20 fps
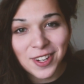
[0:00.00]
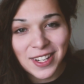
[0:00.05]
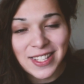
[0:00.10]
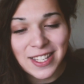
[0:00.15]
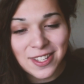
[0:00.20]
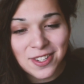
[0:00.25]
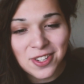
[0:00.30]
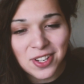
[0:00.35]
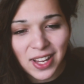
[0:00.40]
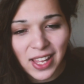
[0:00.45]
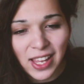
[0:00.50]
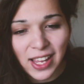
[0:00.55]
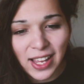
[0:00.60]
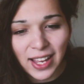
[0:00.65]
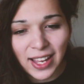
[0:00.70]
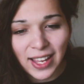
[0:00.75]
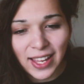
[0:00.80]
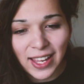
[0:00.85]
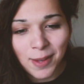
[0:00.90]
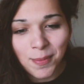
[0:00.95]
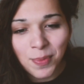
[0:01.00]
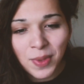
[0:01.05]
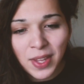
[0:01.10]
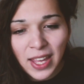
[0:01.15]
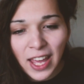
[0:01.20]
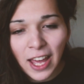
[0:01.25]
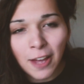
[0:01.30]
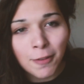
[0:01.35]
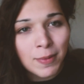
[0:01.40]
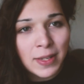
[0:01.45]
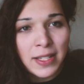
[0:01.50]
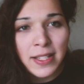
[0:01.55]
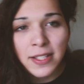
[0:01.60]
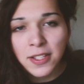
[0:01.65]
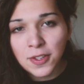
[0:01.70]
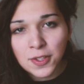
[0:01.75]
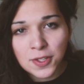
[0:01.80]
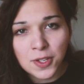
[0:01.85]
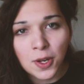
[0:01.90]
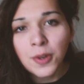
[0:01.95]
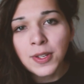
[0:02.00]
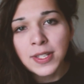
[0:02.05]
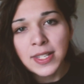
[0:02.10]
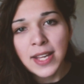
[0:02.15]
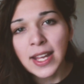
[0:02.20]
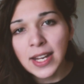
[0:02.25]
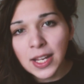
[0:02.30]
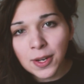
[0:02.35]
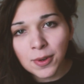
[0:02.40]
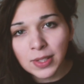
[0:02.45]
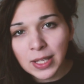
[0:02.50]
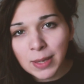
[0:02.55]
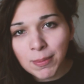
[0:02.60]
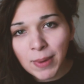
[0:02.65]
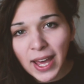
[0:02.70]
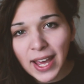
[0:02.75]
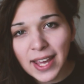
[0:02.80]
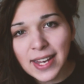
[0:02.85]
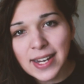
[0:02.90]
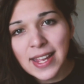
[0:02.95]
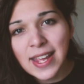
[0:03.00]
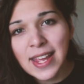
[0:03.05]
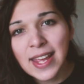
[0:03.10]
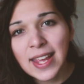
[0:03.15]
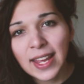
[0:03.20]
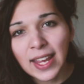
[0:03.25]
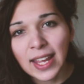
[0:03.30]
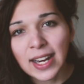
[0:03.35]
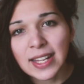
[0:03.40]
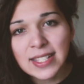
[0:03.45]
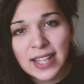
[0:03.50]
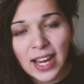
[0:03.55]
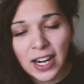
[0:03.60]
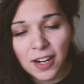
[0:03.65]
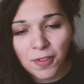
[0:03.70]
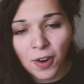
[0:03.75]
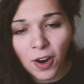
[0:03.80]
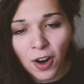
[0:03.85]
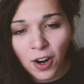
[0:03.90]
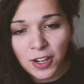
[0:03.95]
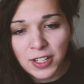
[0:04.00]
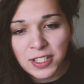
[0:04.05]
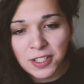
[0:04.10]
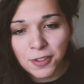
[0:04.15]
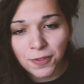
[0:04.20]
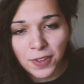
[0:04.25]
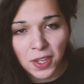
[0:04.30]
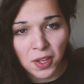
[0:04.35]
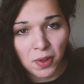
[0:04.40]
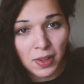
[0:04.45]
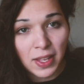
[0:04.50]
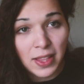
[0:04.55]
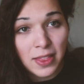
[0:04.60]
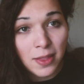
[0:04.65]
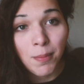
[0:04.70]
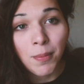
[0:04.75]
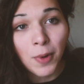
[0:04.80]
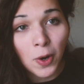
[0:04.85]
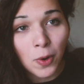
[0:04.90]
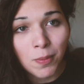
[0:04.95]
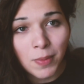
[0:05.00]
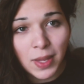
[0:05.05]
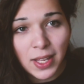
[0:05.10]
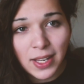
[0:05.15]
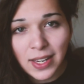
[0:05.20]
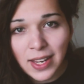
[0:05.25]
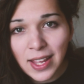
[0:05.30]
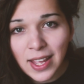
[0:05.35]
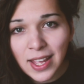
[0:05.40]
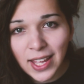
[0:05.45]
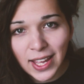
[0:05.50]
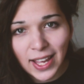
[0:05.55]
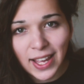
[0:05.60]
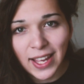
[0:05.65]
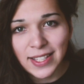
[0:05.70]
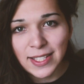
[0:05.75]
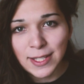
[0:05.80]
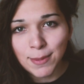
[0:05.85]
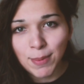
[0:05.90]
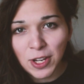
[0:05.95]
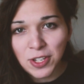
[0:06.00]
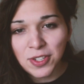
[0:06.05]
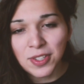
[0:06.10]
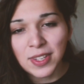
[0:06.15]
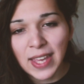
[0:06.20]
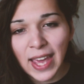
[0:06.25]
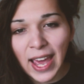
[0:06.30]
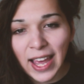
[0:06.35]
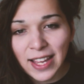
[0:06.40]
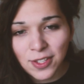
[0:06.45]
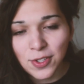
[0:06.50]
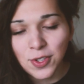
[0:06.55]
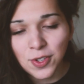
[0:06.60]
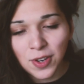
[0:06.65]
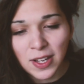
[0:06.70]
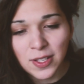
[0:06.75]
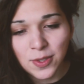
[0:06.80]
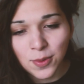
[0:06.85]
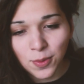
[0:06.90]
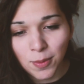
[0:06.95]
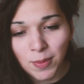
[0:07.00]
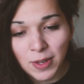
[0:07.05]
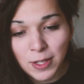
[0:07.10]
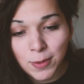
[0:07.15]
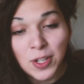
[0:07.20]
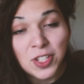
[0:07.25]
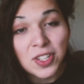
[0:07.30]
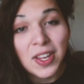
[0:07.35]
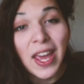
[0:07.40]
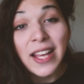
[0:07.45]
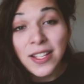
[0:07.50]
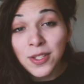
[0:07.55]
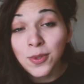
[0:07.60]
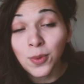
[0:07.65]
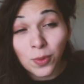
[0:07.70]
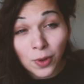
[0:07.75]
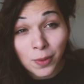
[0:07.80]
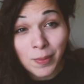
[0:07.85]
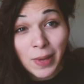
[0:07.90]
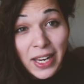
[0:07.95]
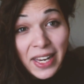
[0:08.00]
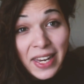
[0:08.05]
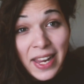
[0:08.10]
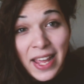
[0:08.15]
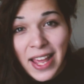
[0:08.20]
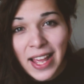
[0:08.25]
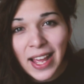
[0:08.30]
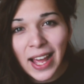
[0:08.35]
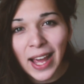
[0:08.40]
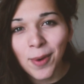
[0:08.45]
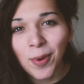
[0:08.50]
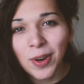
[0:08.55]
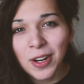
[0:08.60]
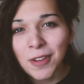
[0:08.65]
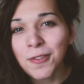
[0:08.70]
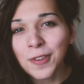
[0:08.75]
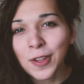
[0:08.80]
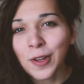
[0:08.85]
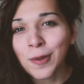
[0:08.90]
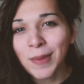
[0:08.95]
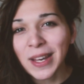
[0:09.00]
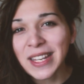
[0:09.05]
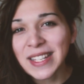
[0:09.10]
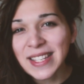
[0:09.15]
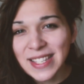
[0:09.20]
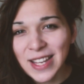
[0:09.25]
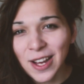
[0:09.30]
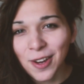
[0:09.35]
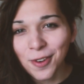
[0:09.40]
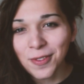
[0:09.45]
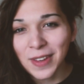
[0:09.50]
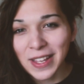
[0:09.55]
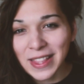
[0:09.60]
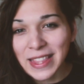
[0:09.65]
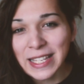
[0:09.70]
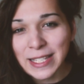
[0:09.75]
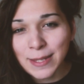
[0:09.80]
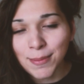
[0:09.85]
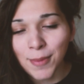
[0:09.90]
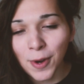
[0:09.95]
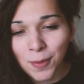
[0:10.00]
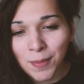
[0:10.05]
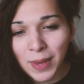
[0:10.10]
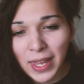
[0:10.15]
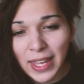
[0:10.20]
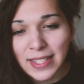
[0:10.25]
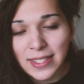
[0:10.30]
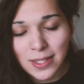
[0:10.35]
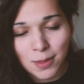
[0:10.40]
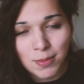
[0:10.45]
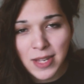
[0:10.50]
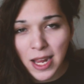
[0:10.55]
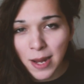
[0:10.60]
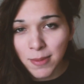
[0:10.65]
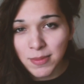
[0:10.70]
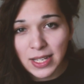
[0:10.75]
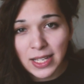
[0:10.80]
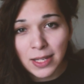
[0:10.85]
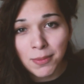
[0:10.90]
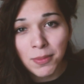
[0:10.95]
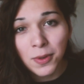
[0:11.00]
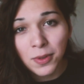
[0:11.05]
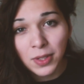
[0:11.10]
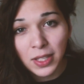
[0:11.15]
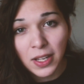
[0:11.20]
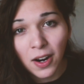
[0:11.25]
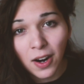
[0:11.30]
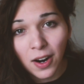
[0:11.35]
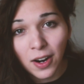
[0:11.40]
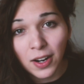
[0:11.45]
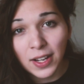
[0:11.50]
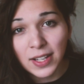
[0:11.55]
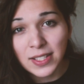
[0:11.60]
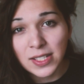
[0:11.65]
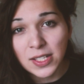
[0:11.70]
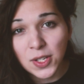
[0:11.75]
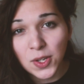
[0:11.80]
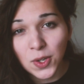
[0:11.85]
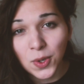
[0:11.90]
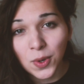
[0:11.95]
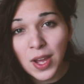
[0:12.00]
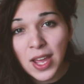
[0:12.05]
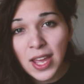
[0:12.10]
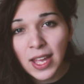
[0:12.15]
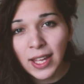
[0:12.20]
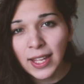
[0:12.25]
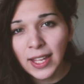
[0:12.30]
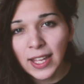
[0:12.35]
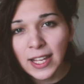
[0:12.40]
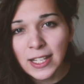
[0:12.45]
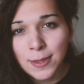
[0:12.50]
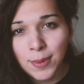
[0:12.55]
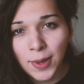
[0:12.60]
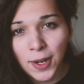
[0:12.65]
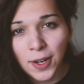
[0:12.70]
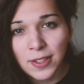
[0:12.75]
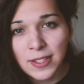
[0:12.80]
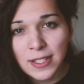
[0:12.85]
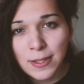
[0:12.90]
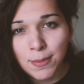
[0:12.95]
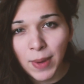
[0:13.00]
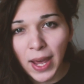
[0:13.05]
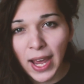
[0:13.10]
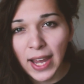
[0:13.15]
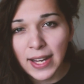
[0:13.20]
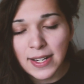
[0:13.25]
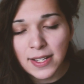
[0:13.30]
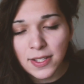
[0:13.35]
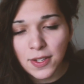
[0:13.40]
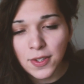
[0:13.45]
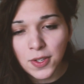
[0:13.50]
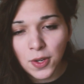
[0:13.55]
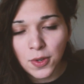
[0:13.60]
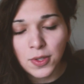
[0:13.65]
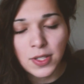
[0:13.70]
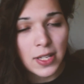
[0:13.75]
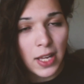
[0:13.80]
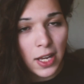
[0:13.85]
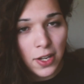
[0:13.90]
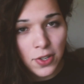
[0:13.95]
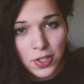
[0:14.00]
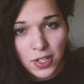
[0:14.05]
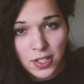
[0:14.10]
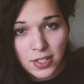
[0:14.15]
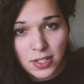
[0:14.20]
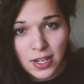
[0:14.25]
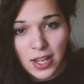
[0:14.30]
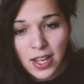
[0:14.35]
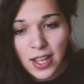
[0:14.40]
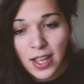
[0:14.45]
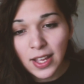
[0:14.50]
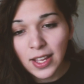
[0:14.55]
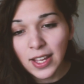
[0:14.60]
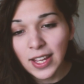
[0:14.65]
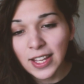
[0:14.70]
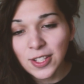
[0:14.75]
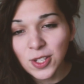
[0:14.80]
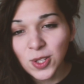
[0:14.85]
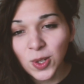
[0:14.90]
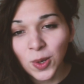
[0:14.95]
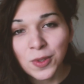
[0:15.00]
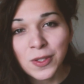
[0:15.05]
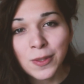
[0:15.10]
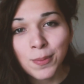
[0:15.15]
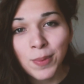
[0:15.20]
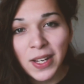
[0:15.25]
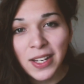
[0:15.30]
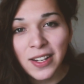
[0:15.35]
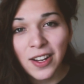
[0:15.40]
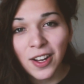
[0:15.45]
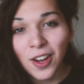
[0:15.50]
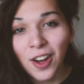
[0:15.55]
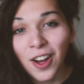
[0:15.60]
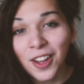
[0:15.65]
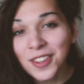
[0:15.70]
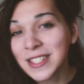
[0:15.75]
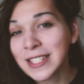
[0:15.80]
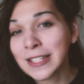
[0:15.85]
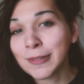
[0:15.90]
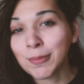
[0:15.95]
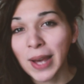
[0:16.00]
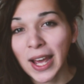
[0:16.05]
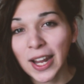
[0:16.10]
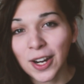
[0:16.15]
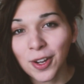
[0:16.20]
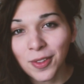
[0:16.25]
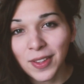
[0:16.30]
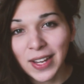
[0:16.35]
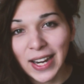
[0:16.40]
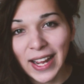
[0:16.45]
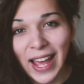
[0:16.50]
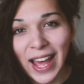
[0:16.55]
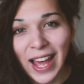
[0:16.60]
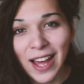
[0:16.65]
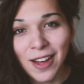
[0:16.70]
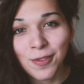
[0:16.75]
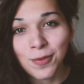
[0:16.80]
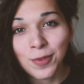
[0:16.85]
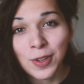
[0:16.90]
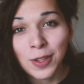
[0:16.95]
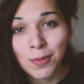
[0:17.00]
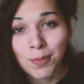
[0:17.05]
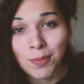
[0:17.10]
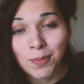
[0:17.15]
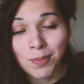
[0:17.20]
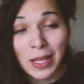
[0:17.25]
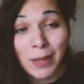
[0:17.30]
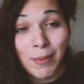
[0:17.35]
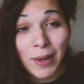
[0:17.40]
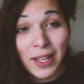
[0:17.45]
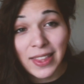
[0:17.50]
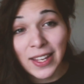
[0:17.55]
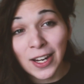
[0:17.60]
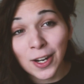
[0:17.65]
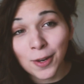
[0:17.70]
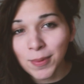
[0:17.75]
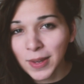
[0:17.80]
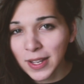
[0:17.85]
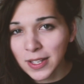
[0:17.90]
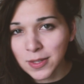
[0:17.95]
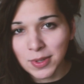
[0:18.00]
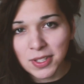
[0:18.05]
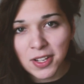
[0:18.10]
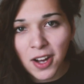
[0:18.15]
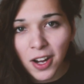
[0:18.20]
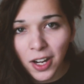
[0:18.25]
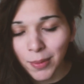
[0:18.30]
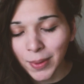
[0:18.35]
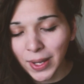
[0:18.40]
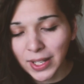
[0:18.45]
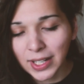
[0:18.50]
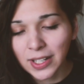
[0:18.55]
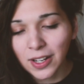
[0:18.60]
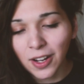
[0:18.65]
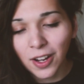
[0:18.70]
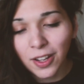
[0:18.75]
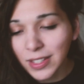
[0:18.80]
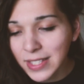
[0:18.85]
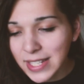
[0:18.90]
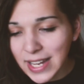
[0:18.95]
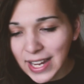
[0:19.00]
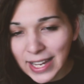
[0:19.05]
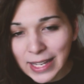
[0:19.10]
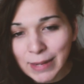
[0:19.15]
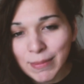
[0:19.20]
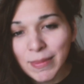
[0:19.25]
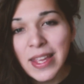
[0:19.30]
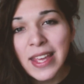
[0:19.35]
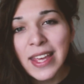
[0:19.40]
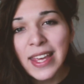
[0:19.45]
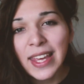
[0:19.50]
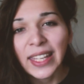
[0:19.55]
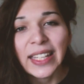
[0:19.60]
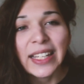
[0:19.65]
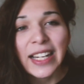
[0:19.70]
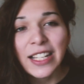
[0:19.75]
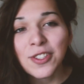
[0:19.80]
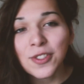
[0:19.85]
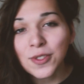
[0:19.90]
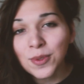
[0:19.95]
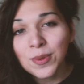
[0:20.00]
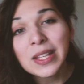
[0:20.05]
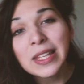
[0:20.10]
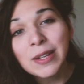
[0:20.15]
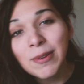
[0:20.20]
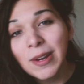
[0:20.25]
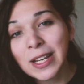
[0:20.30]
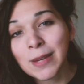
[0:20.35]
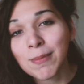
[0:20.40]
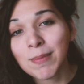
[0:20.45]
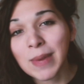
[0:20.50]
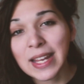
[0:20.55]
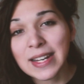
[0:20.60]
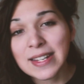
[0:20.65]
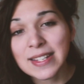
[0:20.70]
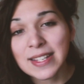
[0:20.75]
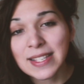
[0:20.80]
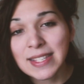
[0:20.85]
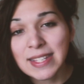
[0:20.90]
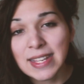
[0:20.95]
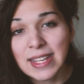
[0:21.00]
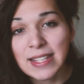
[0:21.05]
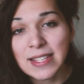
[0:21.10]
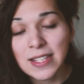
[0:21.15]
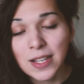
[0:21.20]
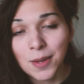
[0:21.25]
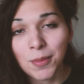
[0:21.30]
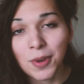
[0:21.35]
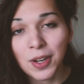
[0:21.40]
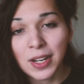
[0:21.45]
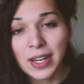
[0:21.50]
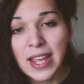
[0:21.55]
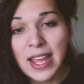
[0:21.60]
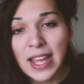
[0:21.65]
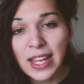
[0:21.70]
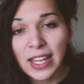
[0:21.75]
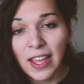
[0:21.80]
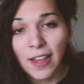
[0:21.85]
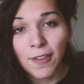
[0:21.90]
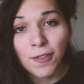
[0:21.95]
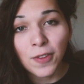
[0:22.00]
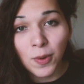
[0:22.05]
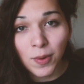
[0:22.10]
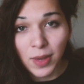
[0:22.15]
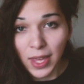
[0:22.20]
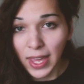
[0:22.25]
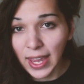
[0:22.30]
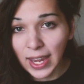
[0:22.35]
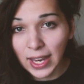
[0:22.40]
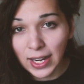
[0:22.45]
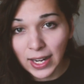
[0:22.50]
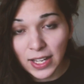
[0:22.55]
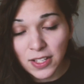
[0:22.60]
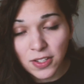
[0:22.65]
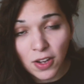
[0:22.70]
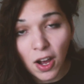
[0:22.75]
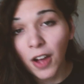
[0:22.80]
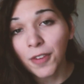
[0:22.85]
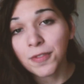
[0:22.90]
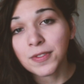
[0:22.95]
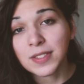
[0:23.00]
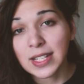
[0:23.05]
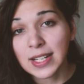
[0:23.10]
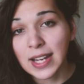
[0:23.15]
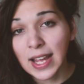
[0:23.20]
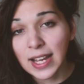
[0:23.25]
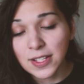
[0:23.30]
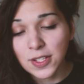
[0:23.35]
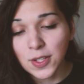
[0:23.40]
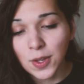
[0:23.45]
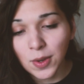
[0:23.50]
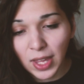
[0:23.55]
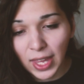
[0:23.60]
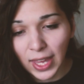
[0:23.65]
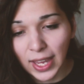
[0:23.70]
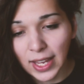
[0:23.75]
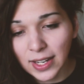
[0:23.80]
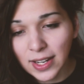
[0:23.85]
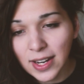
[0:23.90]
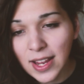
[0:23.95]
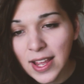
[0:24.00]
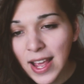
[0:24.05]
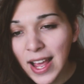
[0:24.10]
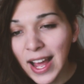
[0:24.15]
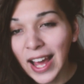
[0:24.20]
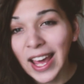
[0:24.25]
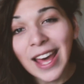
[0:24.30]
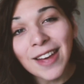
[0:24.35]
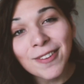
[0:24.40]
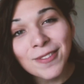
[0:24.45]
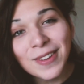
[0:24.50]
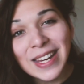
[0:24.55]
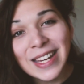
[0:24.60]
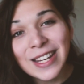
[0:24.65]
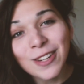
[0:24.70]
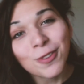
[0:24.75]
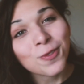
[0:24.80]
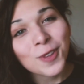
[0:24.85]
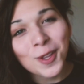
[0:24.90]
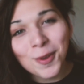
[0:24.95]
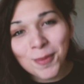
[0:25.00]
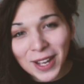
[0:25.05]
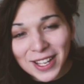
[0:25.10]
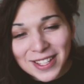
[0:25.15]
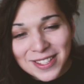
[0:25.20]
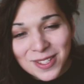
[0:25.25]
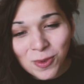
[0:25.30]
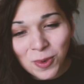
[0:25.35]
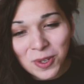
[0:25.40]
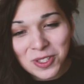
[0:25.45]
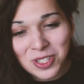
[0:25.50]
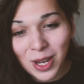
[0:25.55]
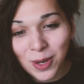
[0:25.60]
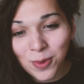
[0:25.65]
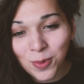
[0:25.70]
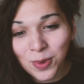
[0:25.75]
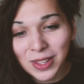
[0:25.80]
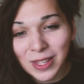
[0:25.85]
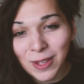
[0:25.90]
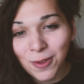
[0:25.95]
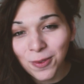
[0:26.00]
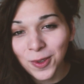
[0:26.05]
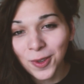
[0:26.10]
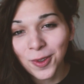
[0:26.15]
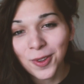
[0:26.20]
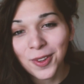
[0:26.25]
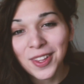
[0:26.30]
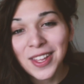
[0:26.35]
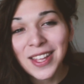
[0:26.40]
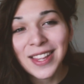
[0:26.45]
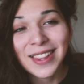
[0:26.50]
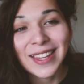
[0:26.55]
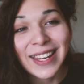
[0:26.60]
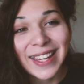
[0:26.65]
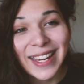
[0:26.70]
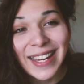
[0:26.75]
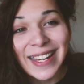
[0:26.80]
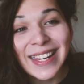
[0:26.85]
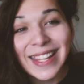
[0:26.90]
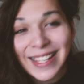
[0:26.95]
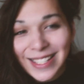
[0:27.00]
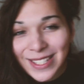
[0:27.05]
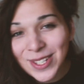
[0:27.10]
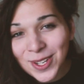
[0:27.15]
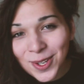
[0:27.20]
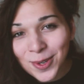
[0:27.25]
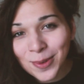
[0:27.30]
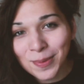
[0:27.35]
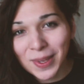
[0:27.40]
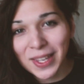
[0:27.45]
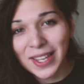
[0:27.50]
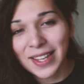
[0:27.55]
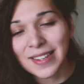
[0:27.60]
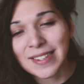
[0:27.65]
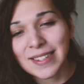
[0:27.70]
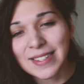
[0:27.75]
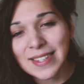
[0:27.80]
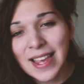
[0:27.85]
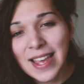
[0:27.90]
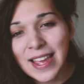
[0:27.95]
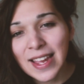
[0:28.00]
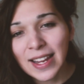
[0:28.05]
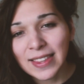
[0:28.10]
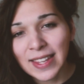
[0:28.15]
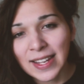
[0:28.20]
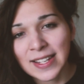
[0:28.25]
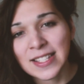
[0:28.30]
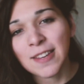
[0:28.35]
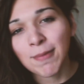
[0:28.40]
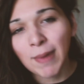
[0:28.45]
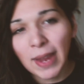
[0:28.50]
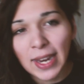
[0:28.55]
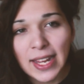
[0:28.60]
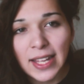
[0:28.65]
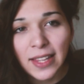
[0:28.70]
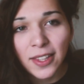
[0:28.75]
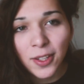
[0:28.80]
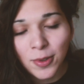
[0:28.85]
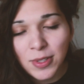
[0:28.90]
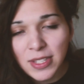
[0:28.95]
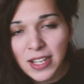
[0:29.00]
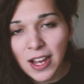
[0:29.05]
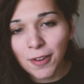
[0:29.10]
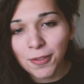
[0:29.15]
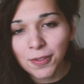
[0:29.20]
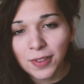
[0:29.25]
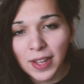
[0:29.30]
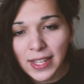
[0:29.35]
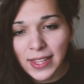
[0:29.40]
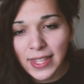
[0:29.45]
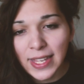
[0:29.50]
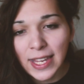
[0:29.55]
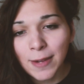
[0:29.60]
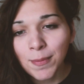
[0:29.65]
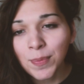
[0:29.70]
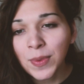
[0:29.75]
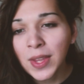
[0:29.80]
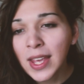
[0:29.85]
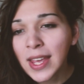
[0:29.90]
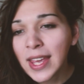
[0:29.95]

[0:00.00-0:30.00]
transitioning, I have been disassociating really bad, and it's kind of hard to feel in the moment, especially as a trans woman, especially as a woman. I want to feel myself in this moment, and sometimes it can be really hard because I do experience bad disassociation. And so it's been a constant battle that I have with me and my therapist. We talk about it all the time. And I just really recommend to see someone if you can, as often as you can. I haven't in a few months, which I really feel like I need to, because things are getting a little tough lately.